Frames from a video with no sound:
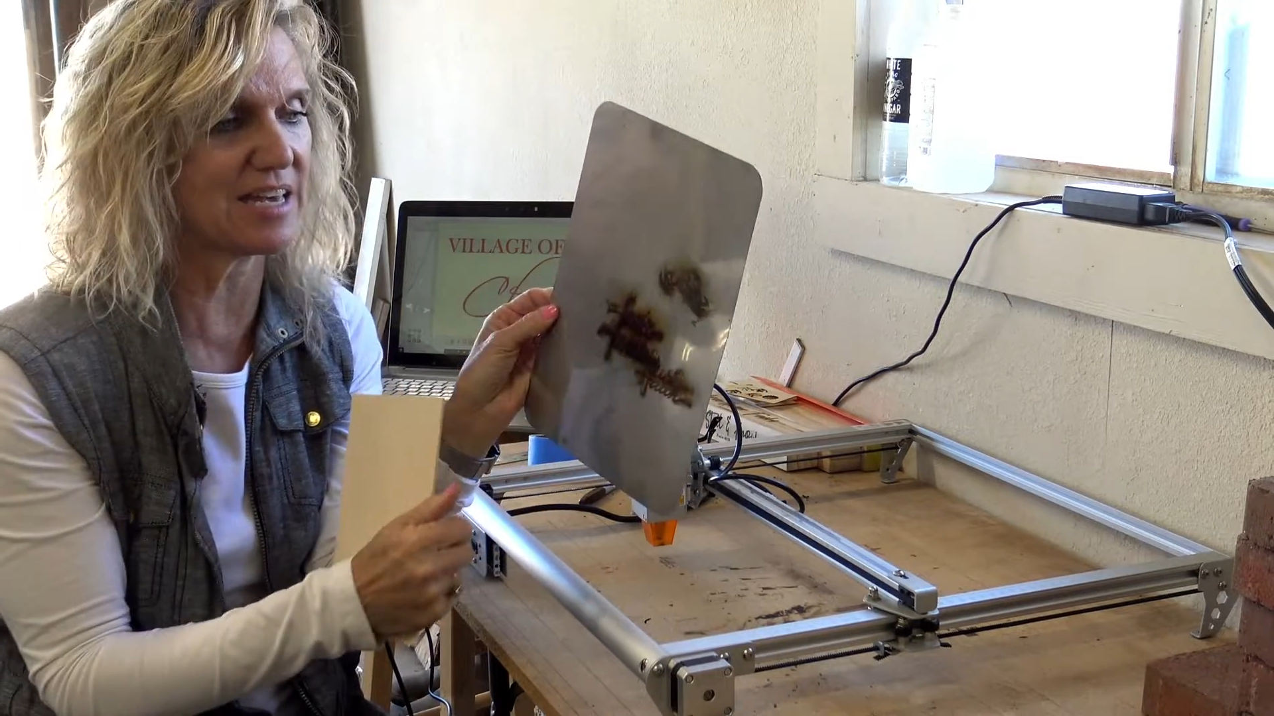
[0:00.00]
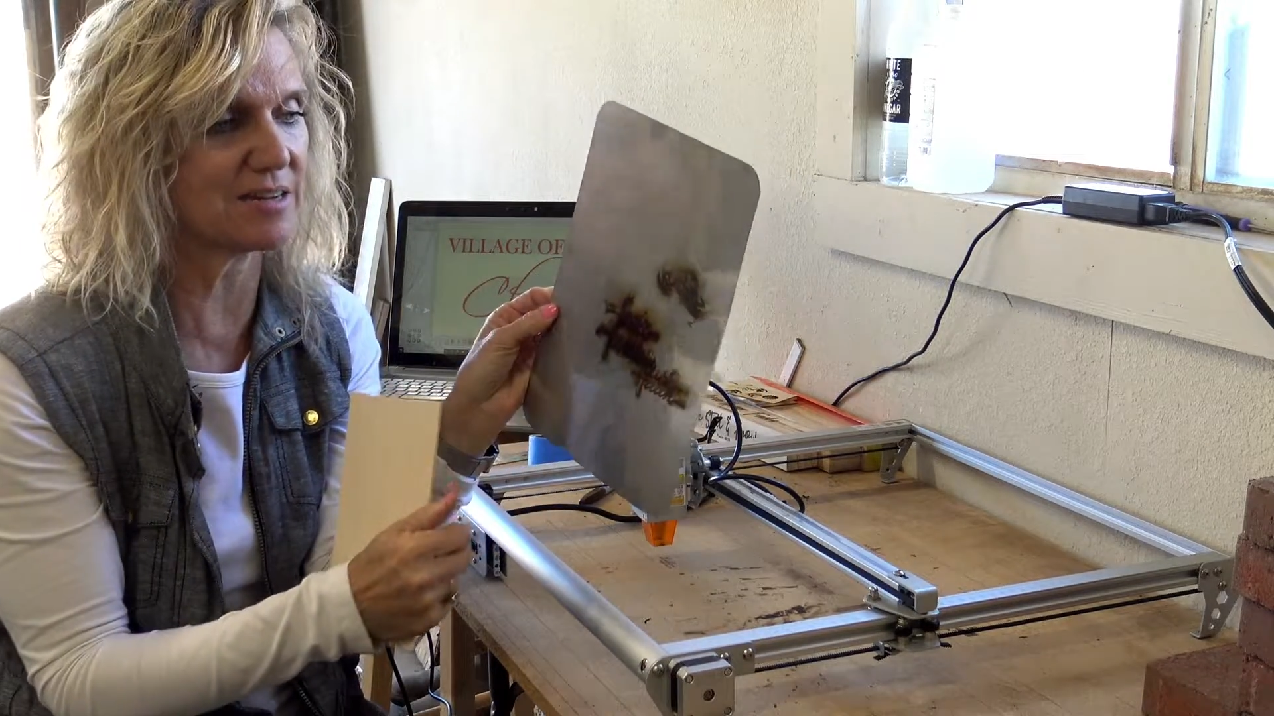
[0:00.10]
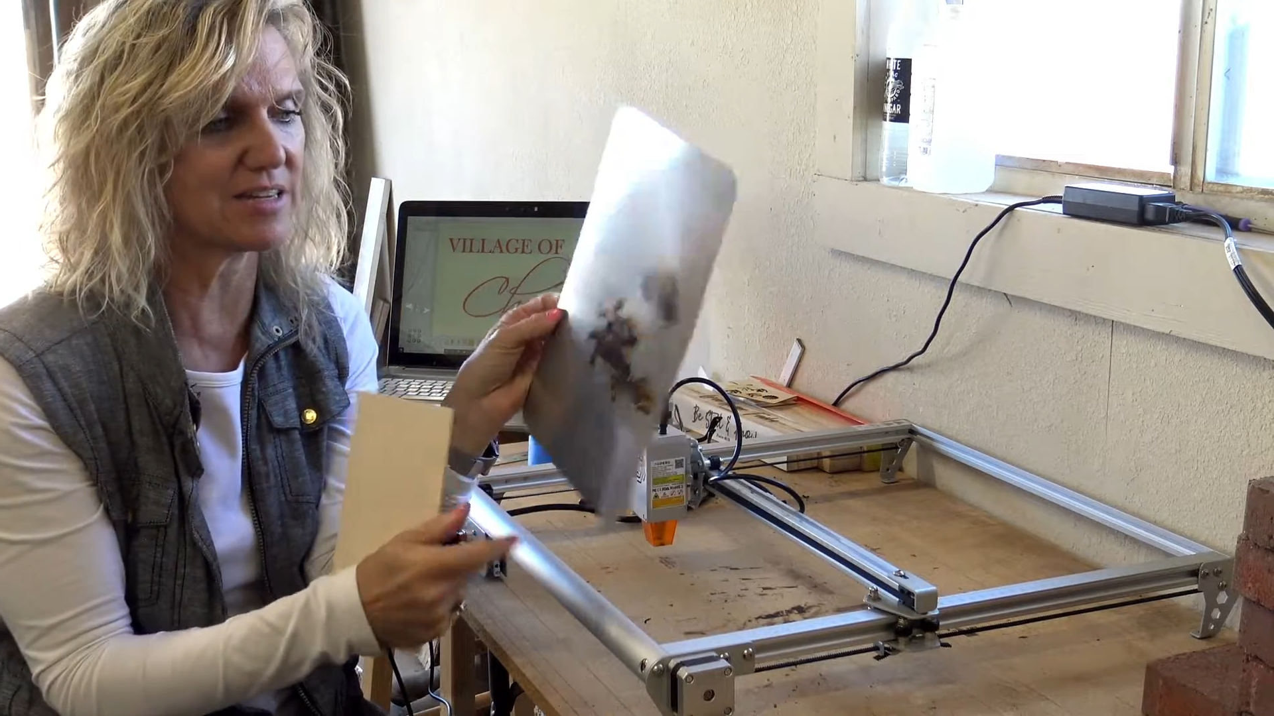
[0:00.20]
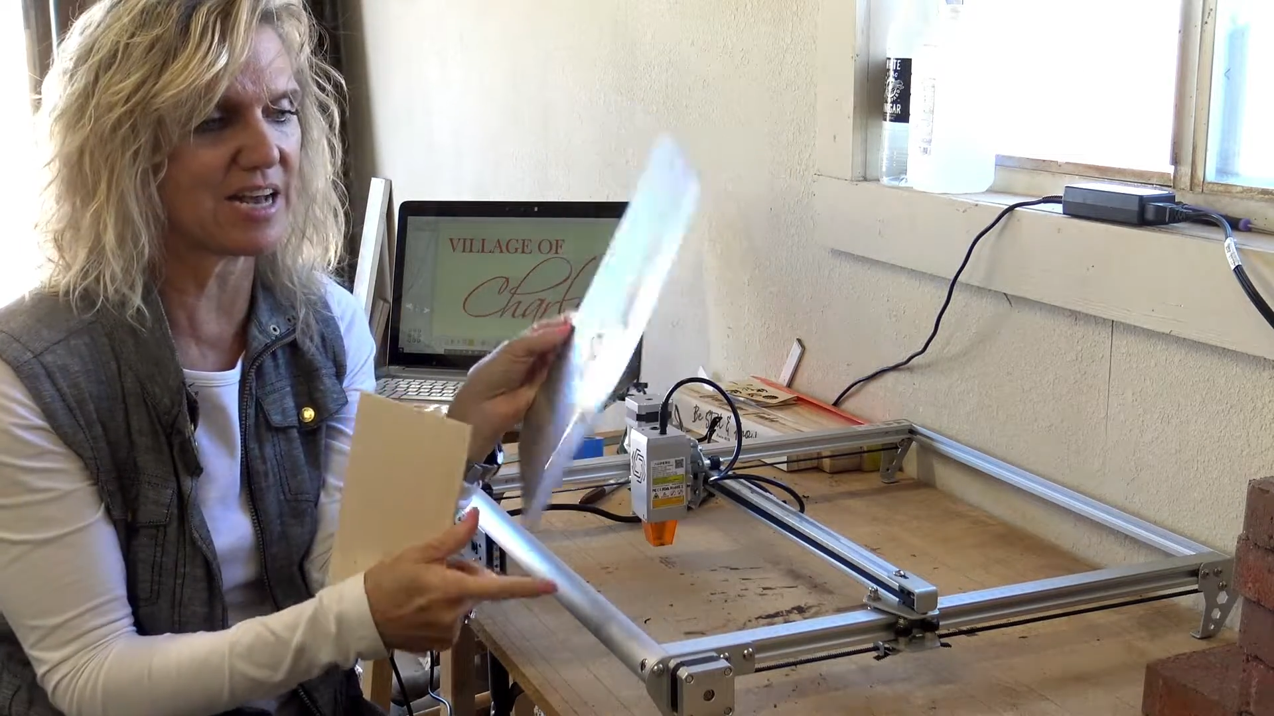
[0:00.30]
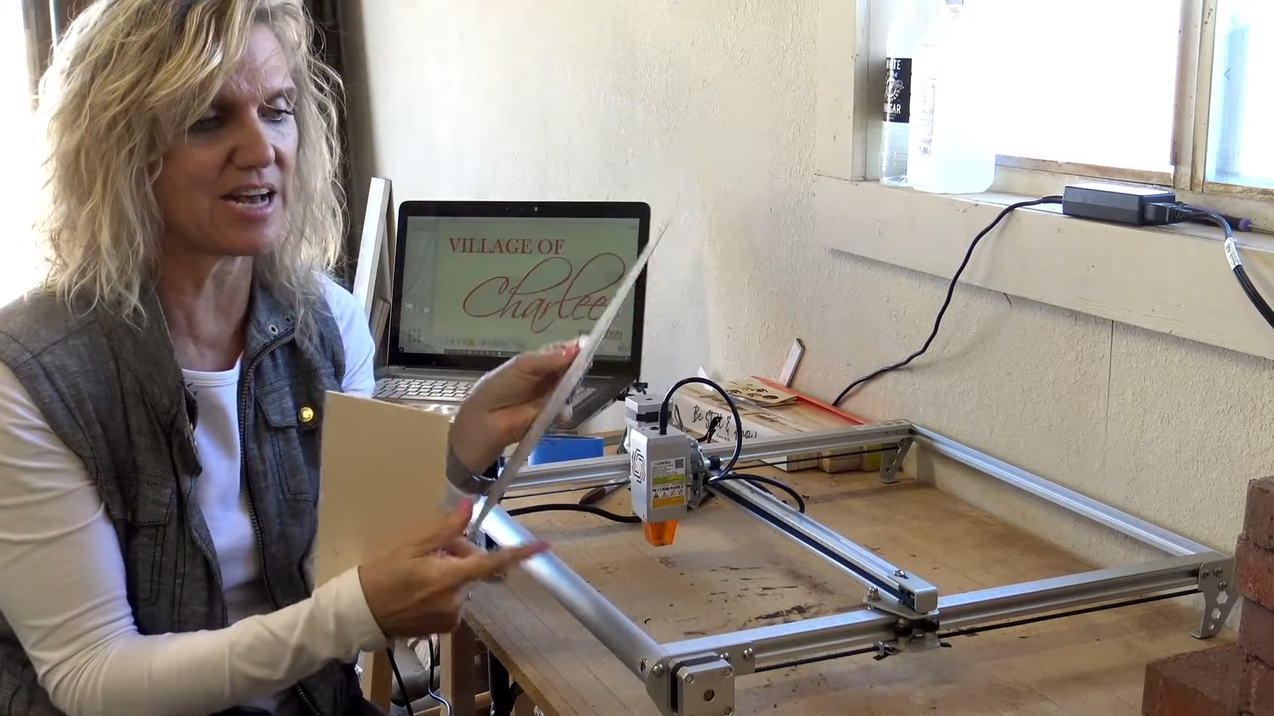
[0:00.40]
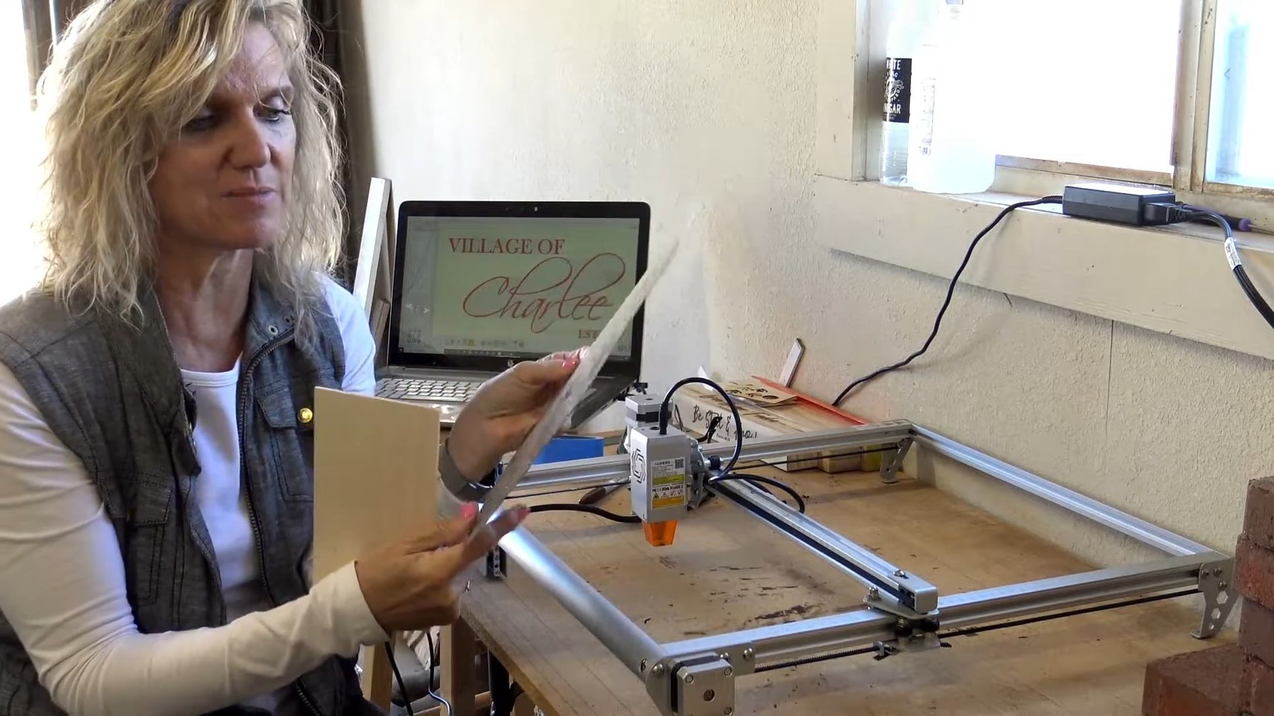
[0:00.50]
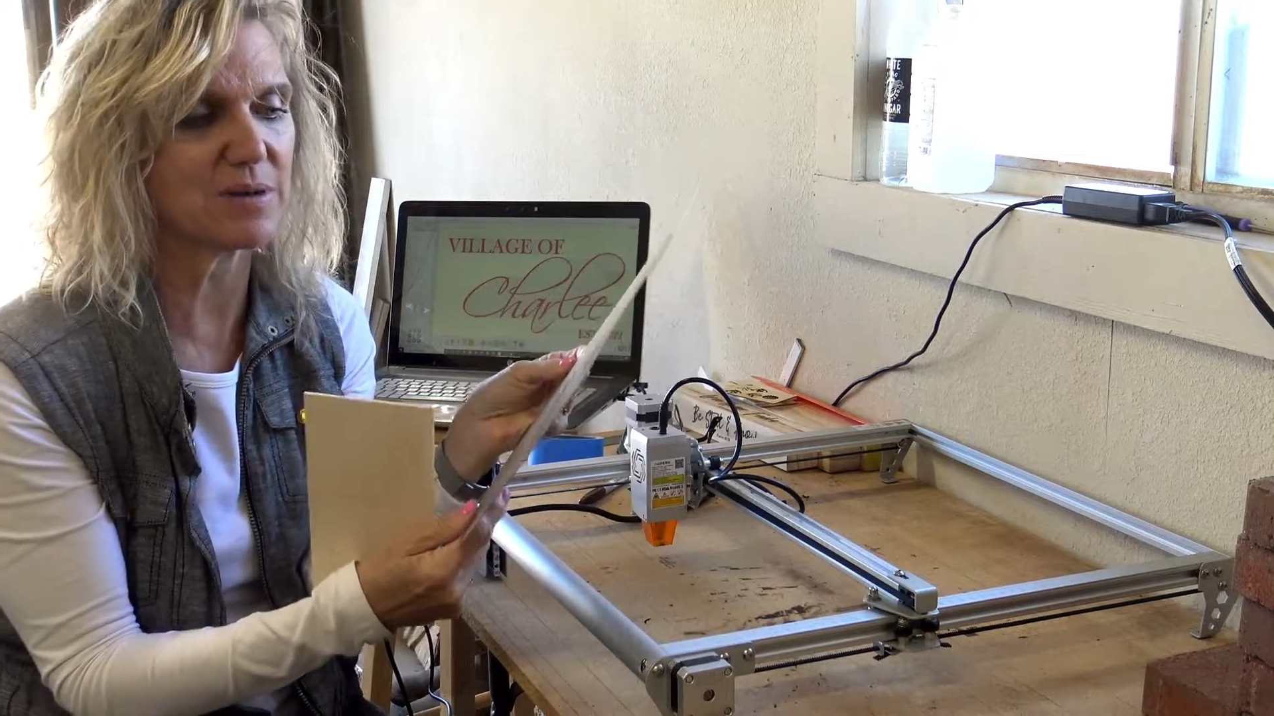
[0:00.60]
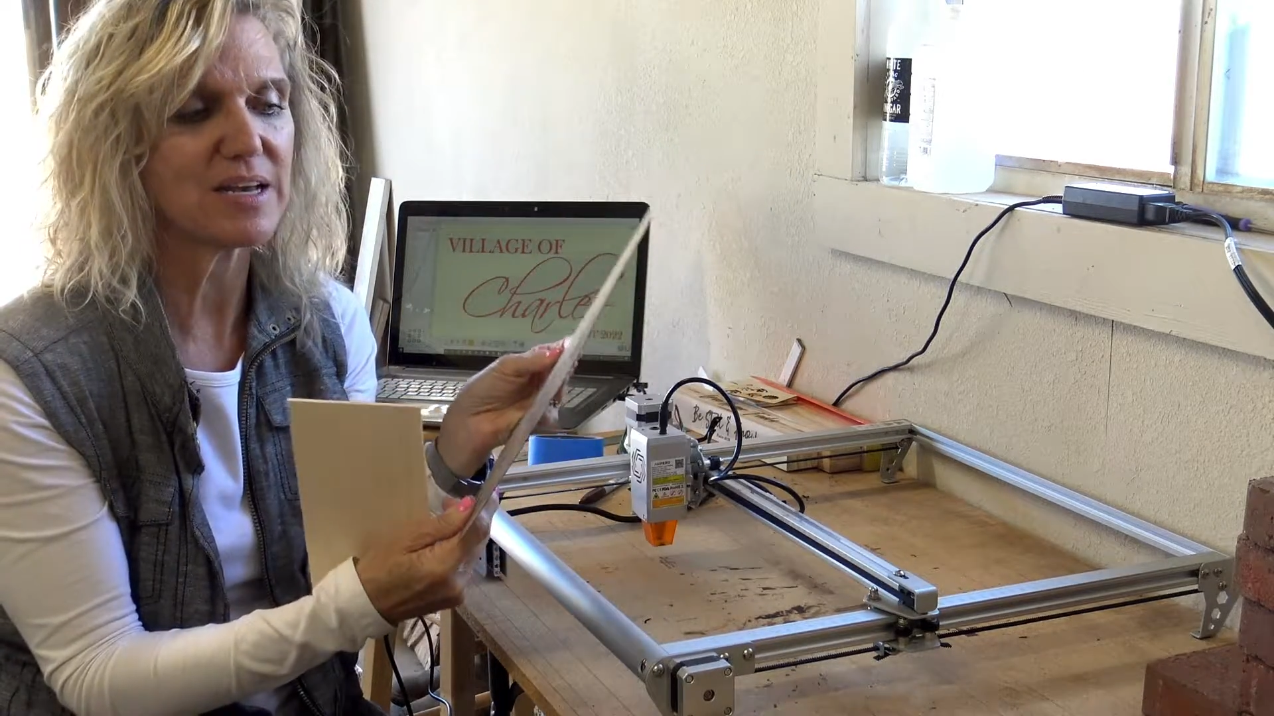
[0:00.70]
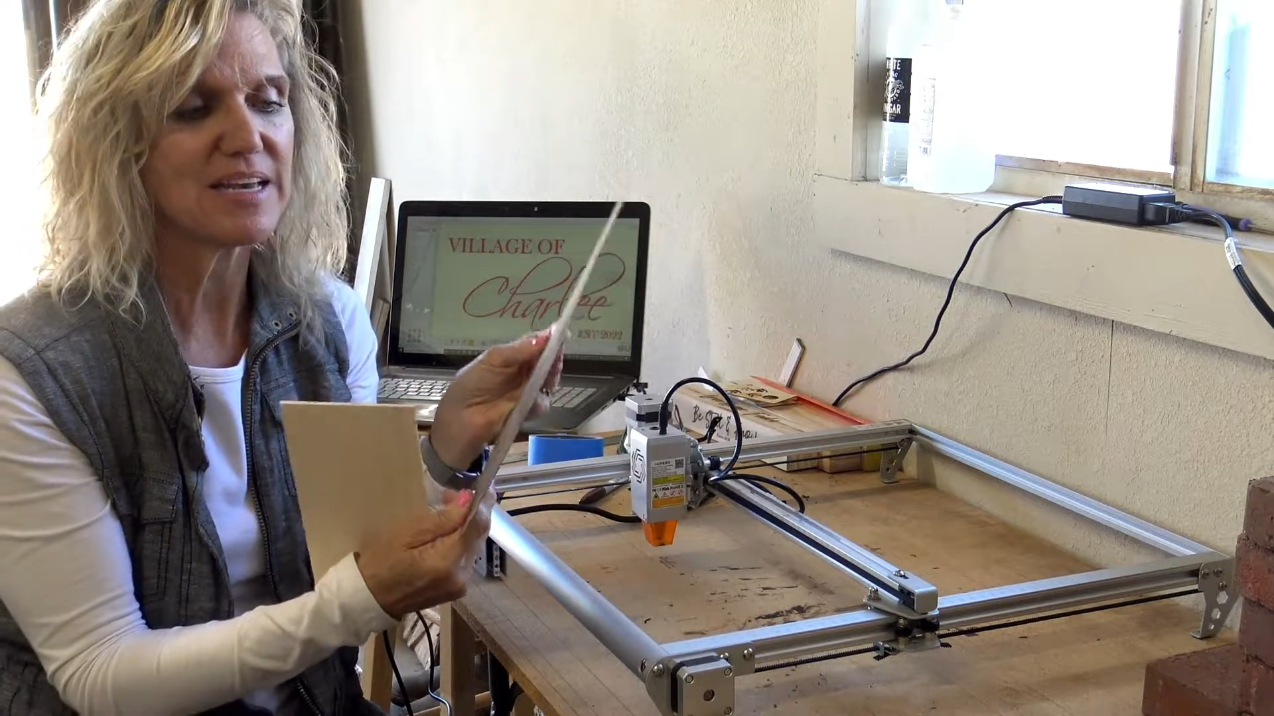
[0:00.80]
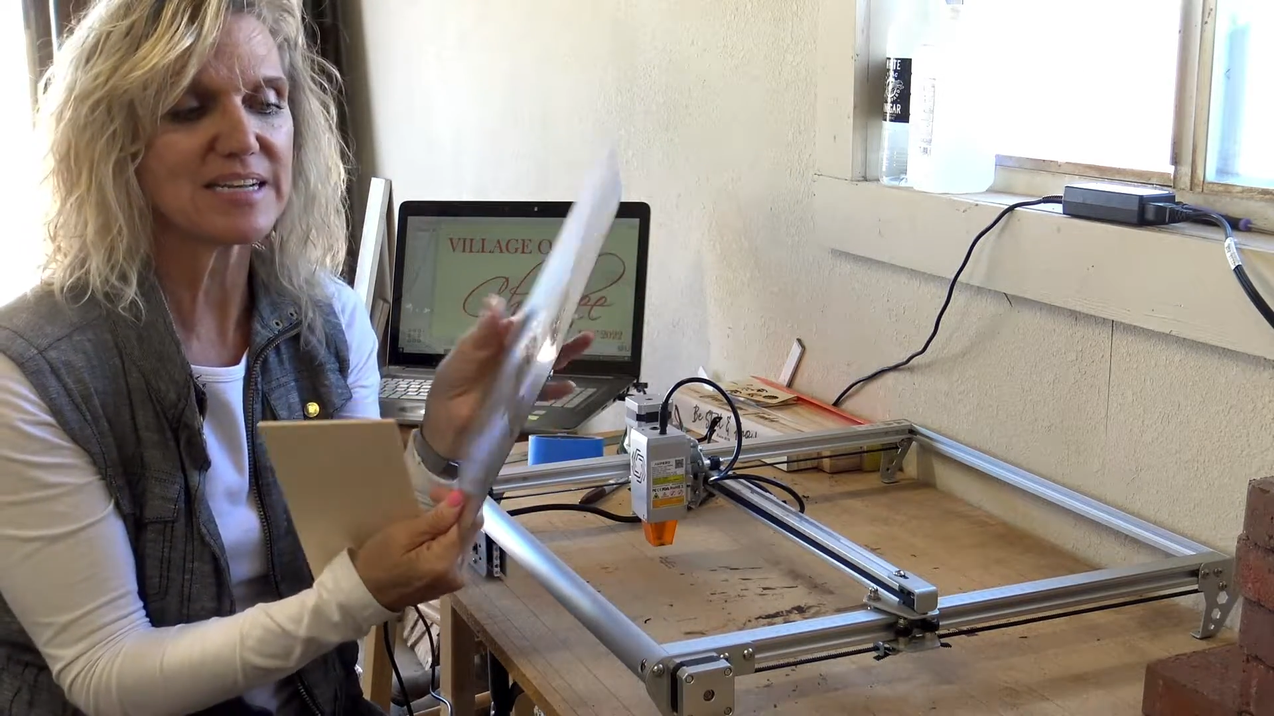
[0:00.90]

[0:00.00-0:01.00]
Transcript: it um,